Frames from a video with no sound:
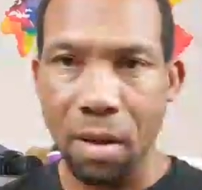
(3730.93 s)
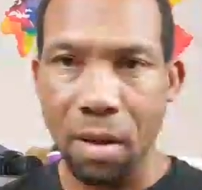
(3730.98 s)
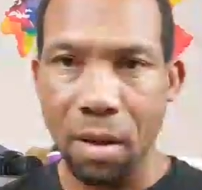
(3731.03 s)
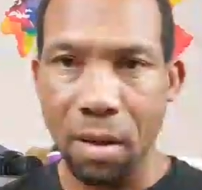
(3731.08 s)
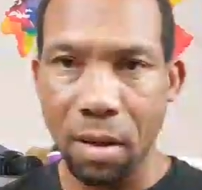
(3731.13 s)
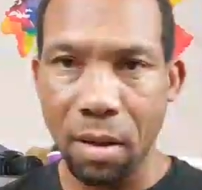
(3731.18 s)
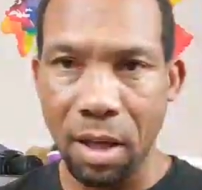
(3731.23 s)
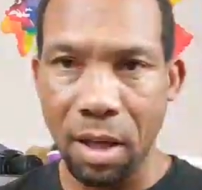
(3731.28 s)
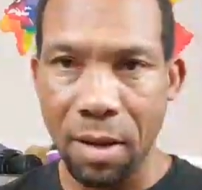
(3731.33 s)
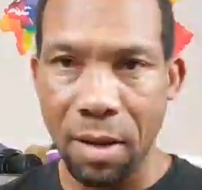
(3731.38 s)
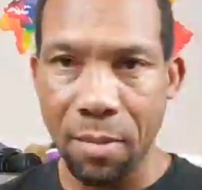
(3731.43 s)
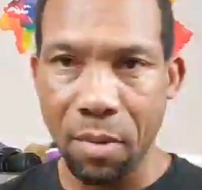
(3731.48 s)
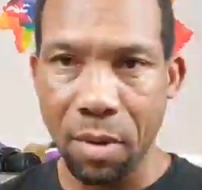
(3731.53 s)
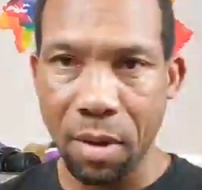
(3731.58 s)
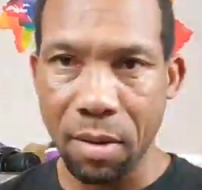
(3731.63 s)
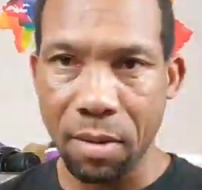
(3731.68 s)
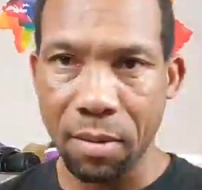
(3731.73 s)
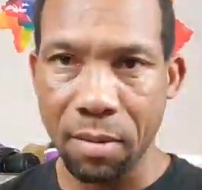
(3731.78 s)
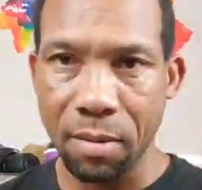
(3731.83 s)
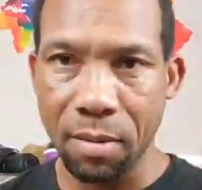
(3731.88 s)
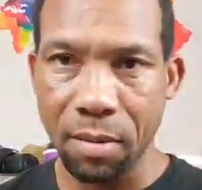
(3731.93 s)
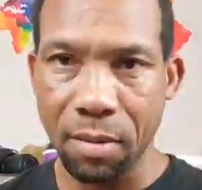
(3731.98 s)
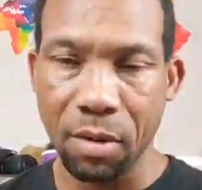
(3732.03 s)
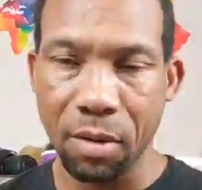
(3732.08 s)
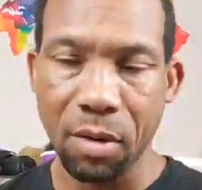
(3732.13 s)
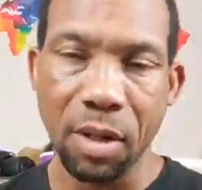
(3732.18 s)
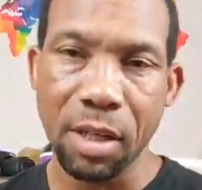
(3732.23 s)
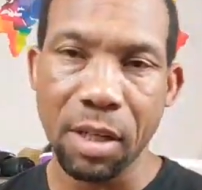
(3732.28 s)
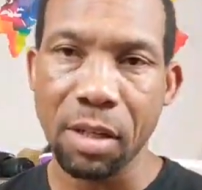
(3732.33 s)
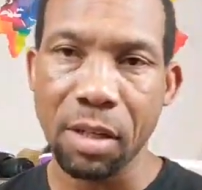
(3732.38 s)
Libra. So
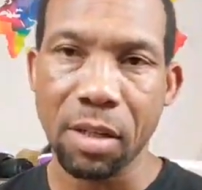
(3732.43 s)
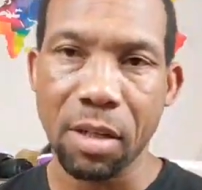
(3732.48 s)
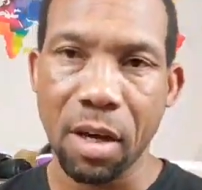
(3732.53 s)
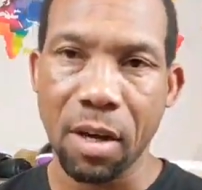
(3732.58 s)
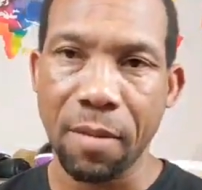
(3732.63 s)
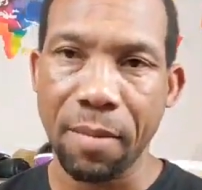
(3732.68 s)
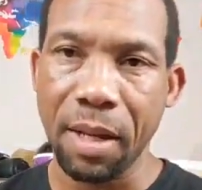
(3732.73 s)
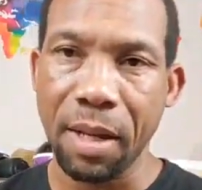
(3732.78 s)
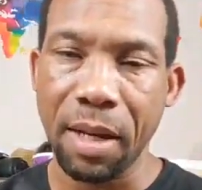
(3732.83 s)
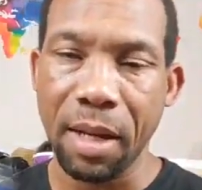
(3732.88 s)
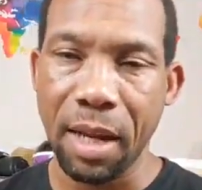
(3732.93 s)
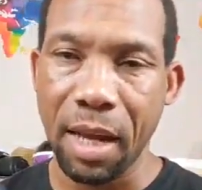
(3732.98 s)
let's just start at the beginning.